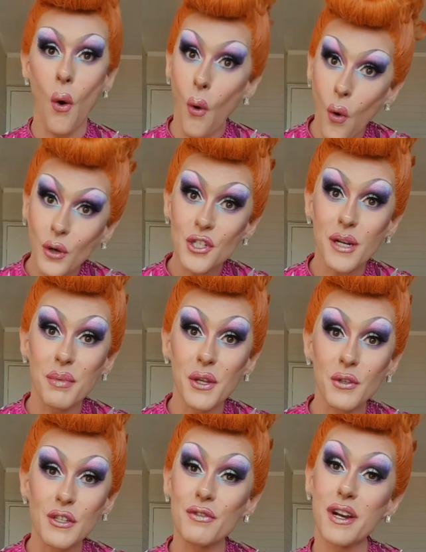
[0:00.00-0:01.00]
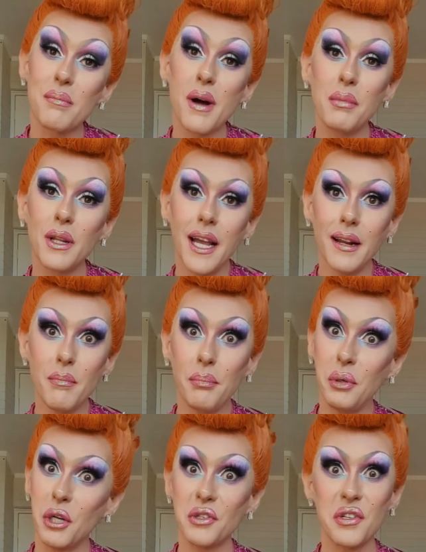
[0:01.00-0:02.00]
or jumping onto Redbubble and
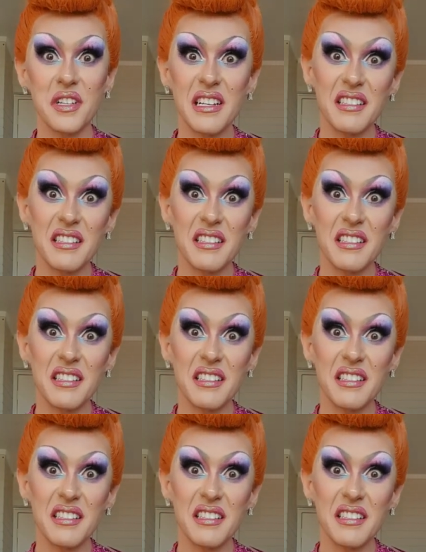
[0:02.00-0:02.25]
purchasing